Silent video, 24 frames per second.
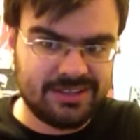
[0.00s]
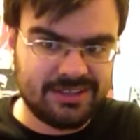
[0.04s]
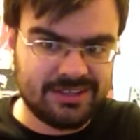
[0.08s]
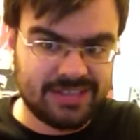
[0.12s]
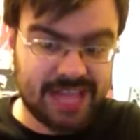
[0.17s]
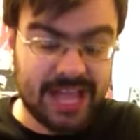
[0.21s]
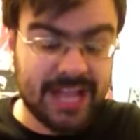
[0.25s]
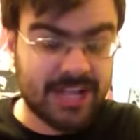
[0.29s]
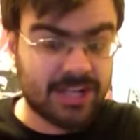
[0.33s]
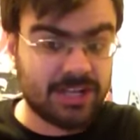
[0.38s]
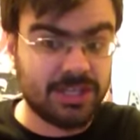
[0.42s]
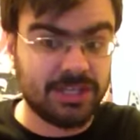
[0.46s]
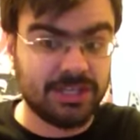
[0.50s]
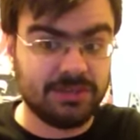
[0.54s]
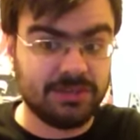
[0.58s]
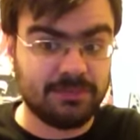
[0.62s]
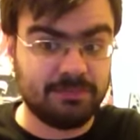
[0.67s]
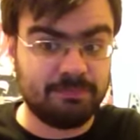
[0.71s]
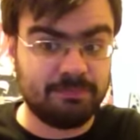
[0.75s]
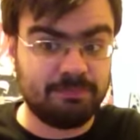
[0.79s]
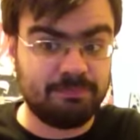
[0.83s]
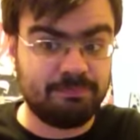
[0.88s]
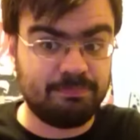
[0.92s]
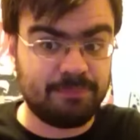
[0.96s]
That can
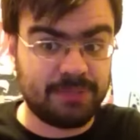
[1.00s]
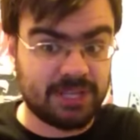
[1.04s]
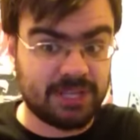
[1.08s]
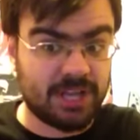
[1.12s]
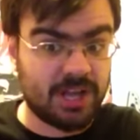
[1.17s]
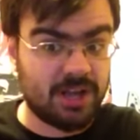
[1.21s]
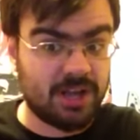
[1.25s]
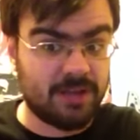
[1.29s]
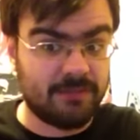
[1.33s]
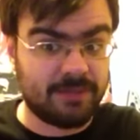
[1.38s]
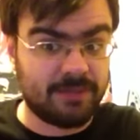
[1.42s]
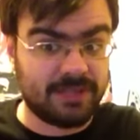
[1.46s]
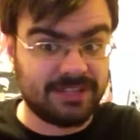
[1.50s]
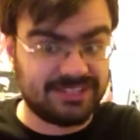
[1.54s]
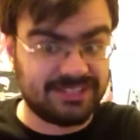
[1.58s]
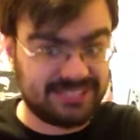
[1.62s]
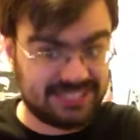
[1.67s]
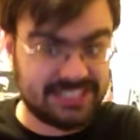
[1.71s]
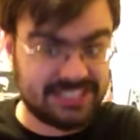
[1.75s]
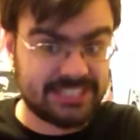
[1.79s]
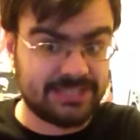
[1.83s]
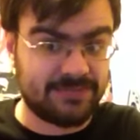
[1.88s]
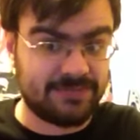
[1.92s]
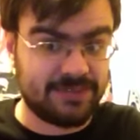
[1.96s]
become a
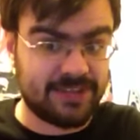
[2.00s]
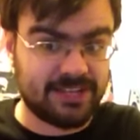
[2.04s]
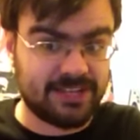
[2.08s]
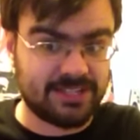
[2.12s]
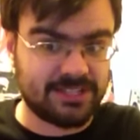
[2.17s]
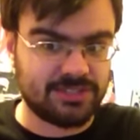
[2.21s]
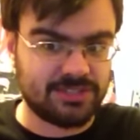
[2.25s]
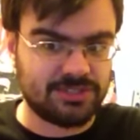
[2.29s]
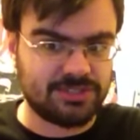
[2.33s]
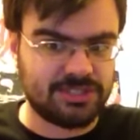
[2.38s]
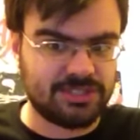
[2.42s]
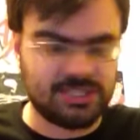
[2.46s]
disadvantage.